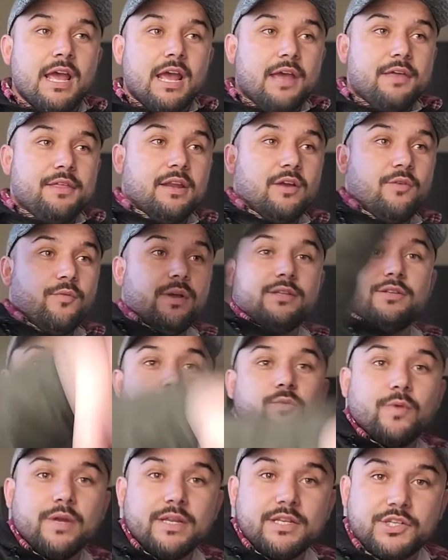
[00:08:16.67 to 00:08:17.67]
and then I went to
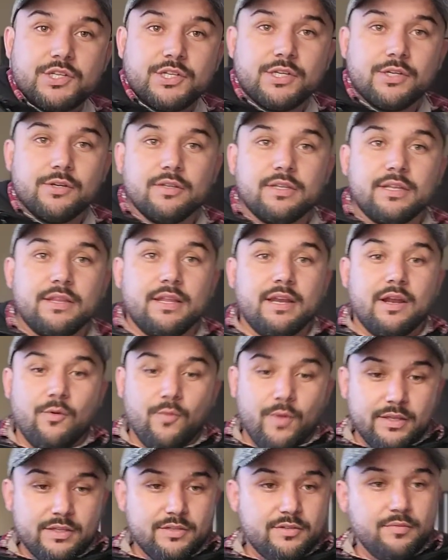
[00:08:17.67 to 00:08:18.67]
the windshield, and then I
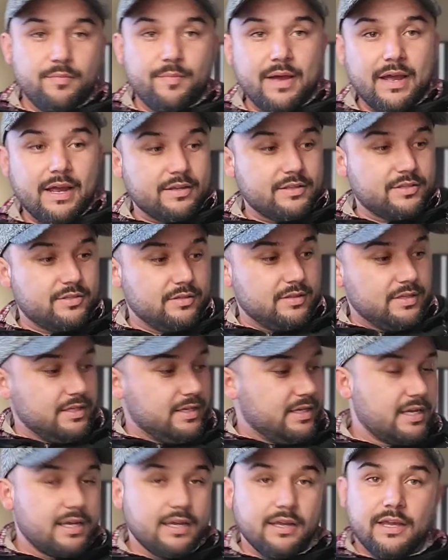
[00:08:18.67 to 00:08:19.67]
went to back to the
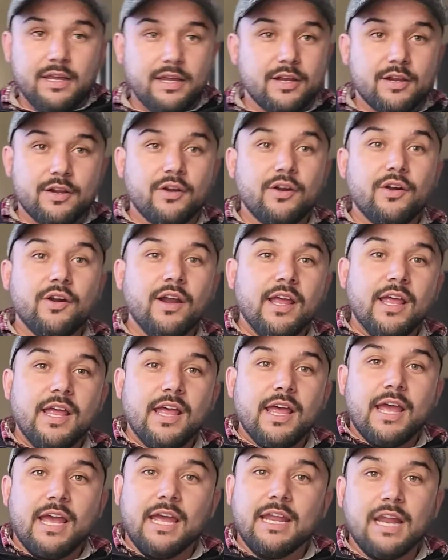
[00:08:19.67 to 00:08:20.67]
here,
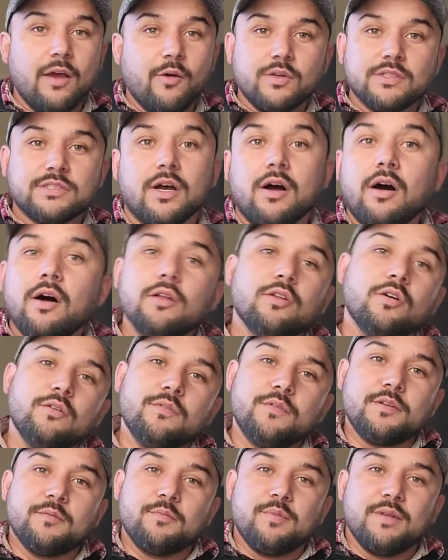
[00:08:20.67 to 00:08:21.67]
and I was all
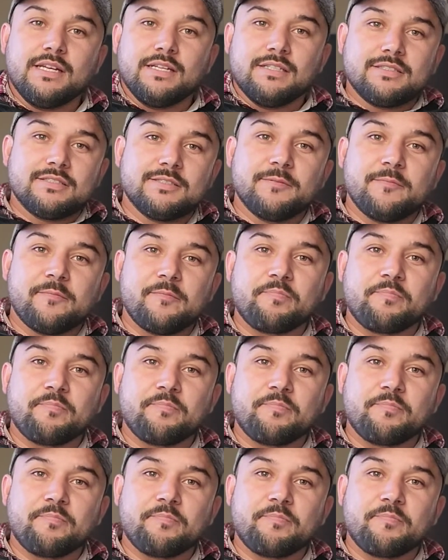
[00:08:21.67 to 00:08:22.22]
over the place.